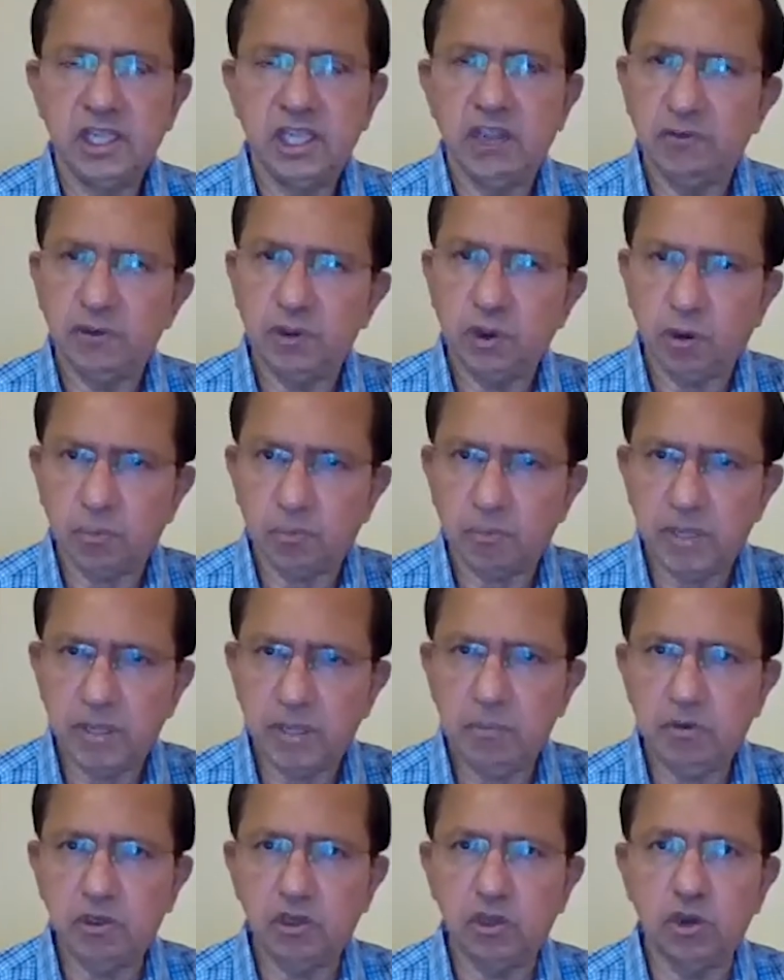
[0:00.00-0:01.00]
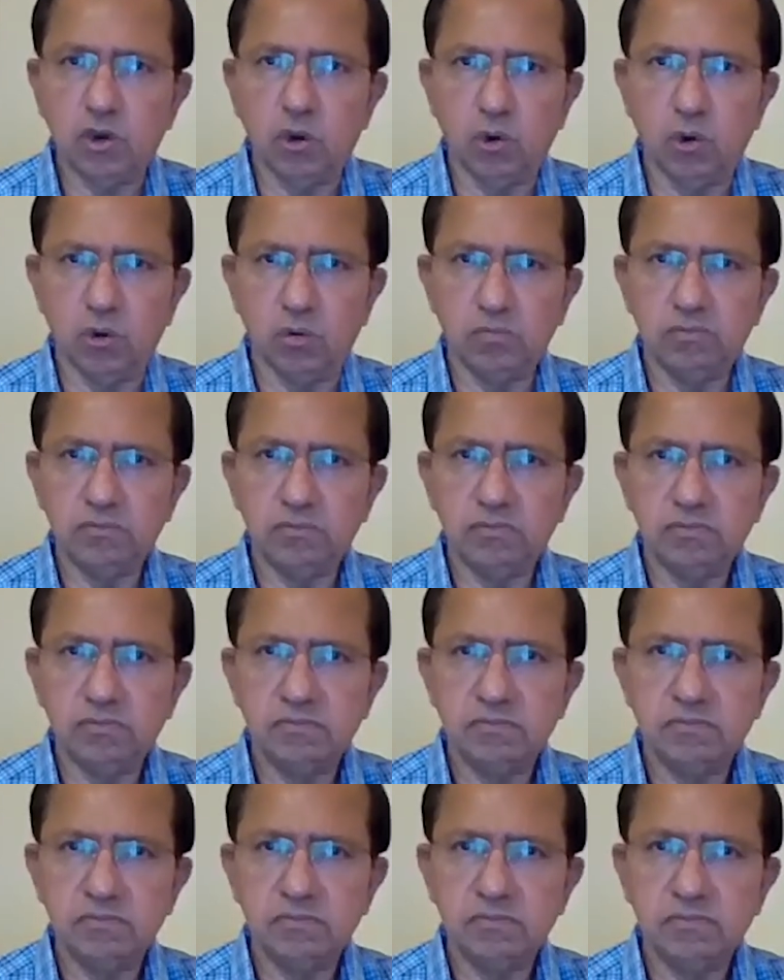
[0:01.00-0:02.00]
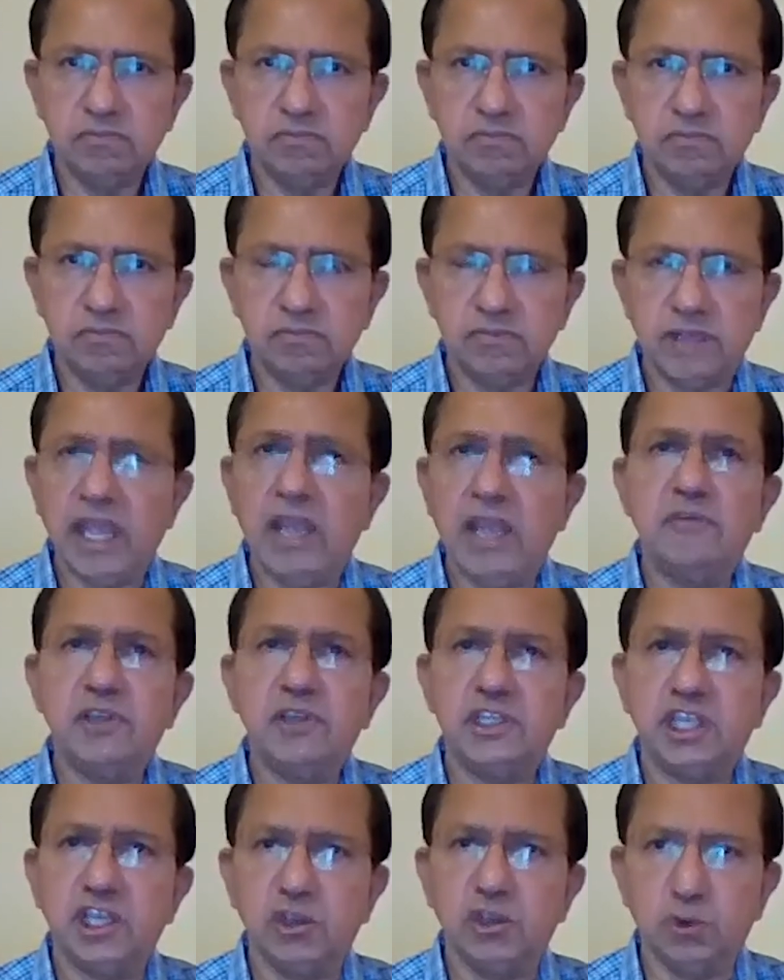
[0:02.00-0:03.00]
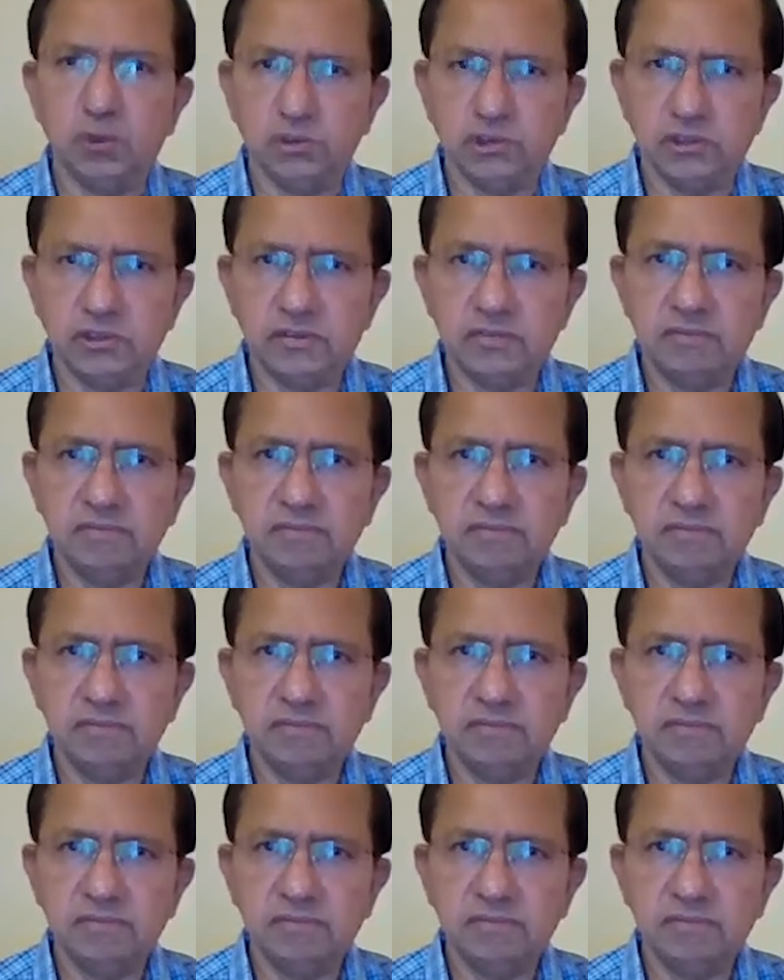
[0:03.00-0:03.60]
If your people go, everything goes.